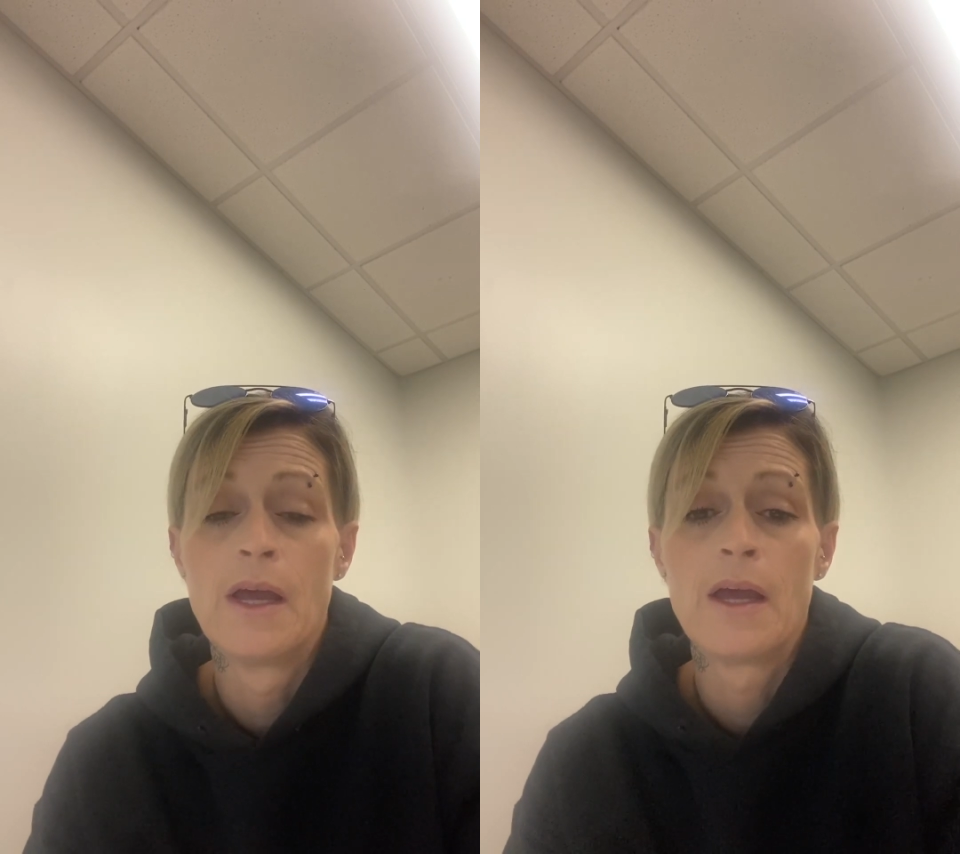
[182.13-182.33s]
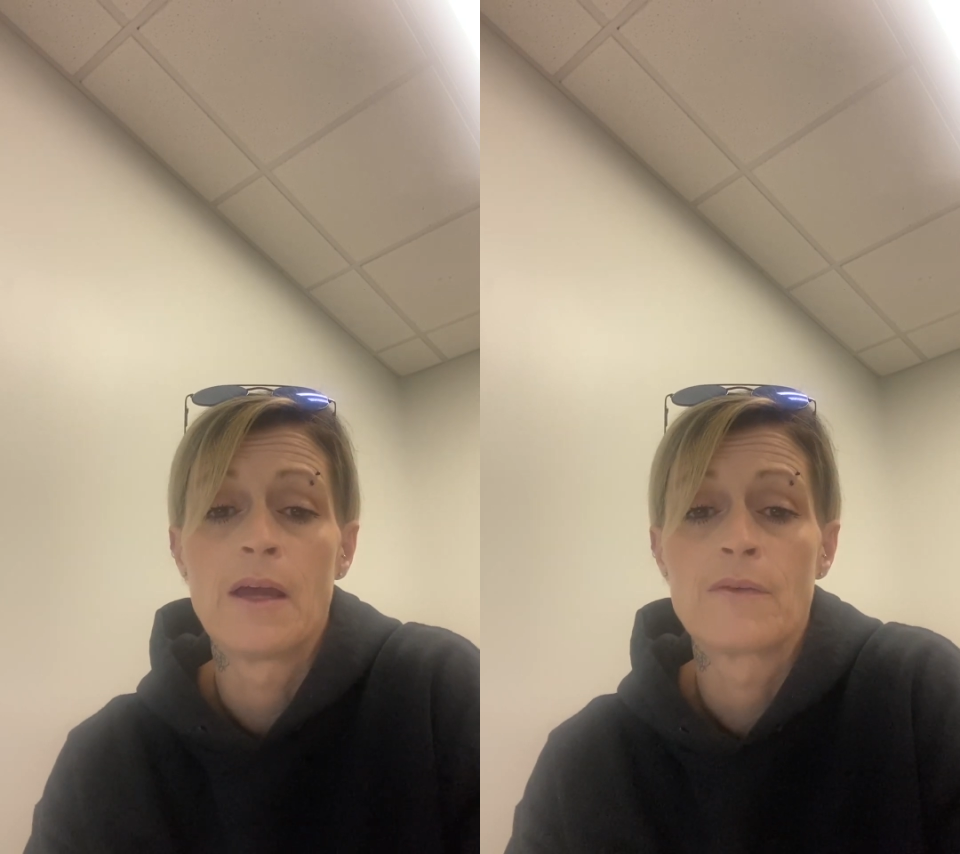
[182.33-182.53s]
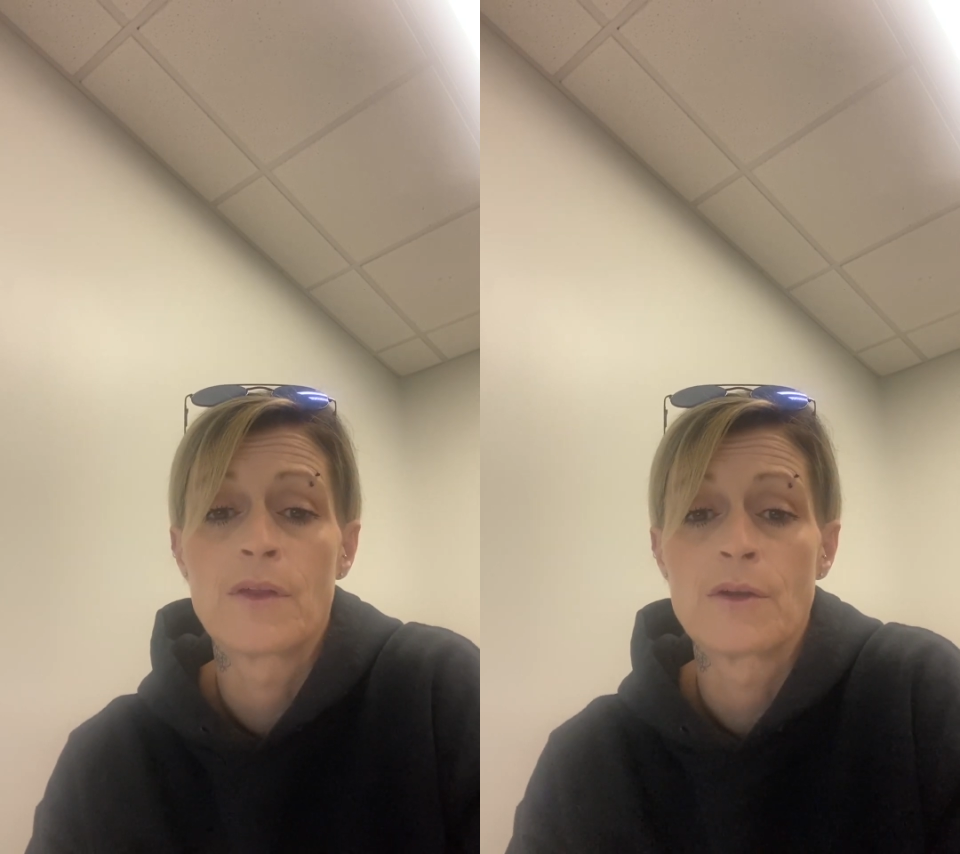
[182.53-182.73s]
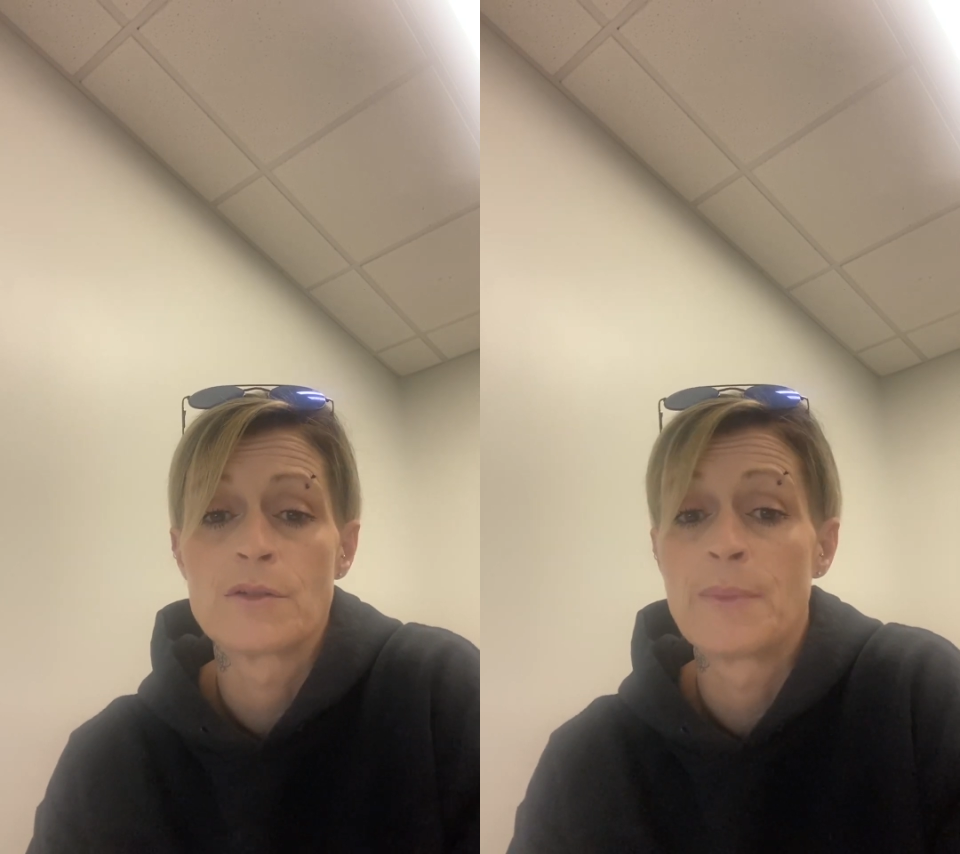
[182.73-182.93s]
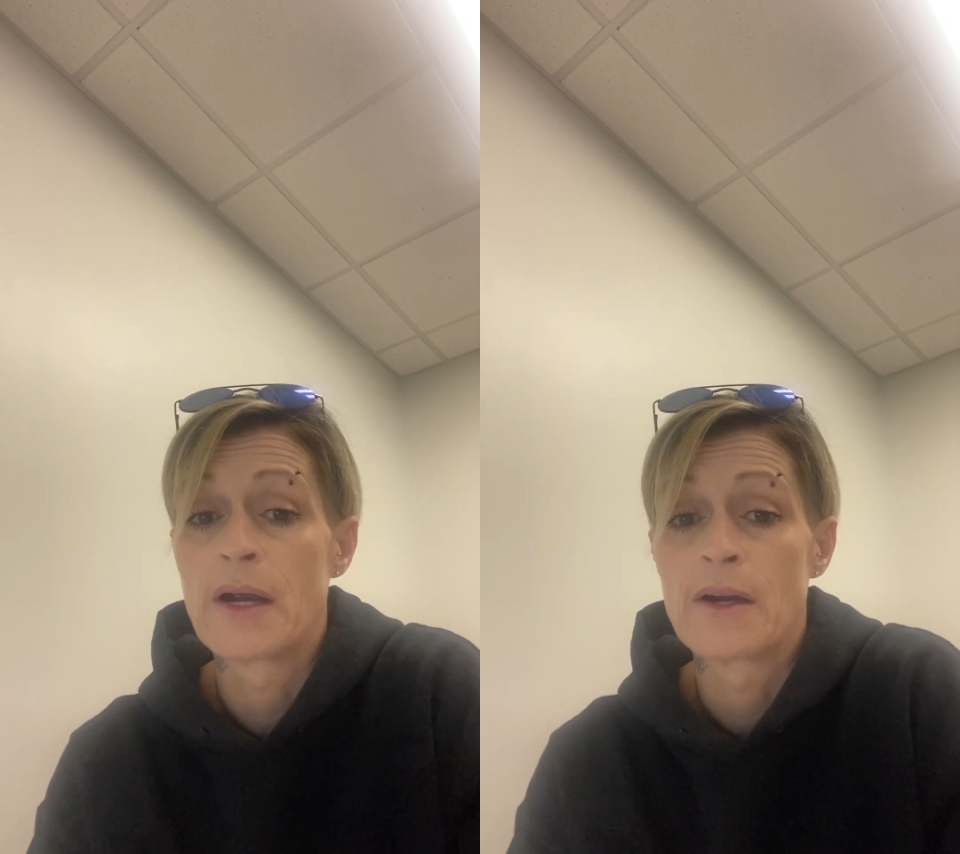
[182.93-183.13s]
If those
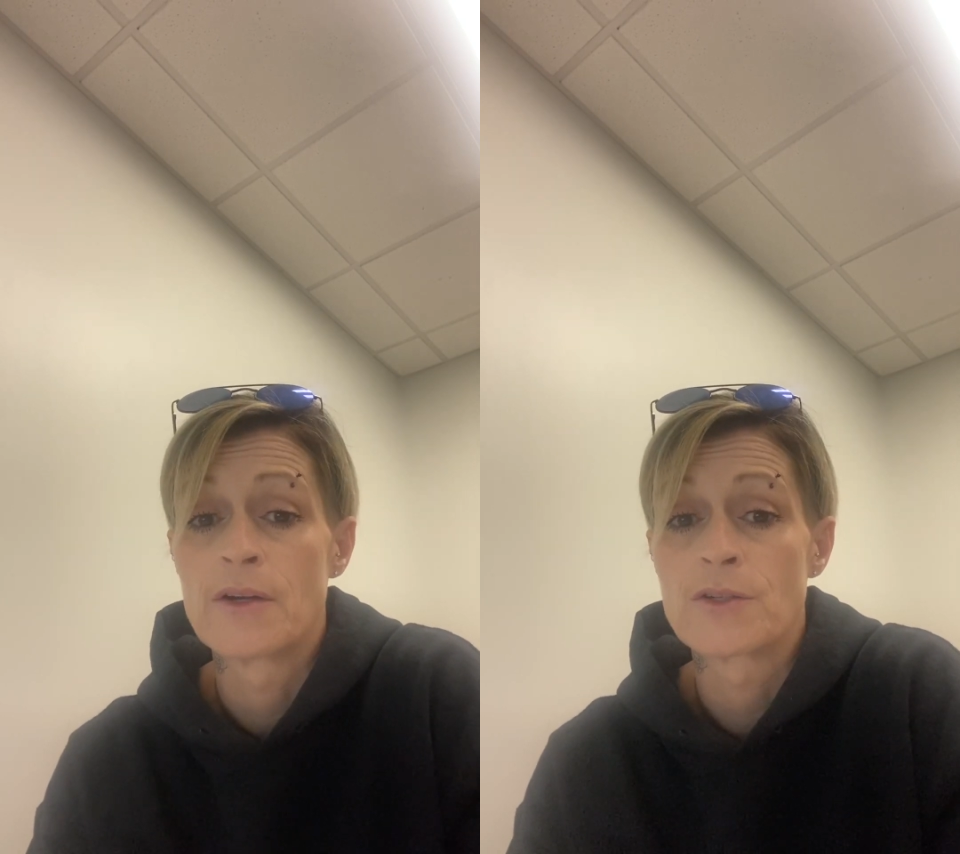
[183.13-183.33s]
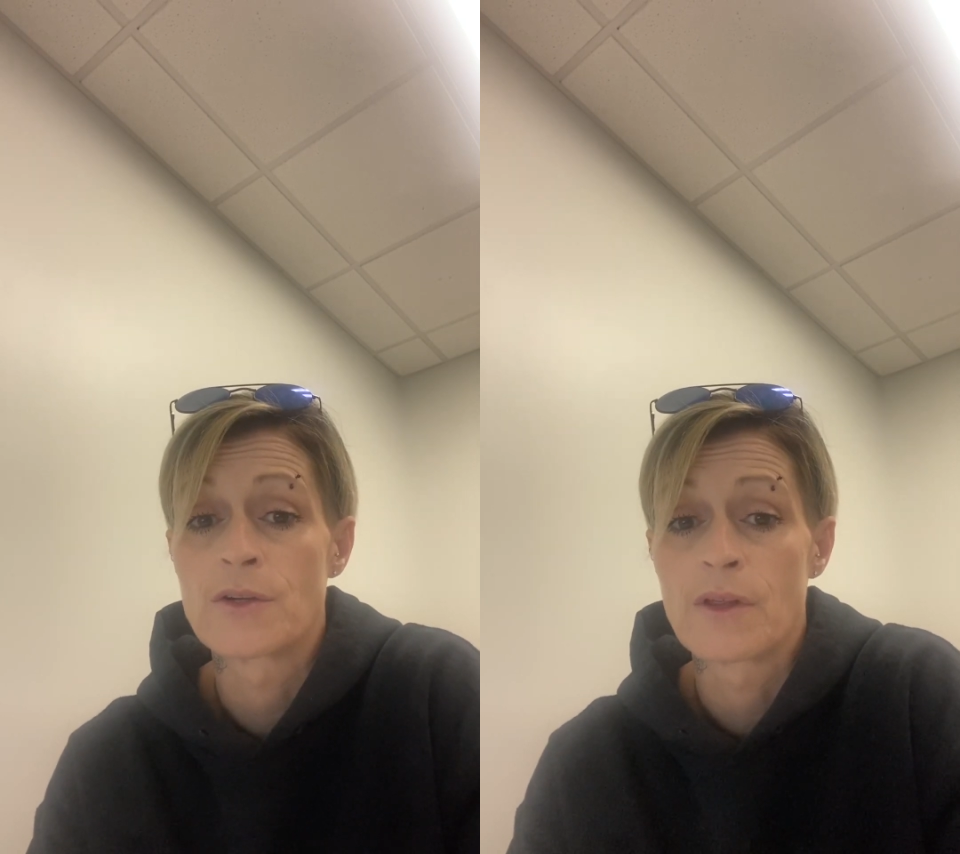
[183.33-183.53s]
barriers are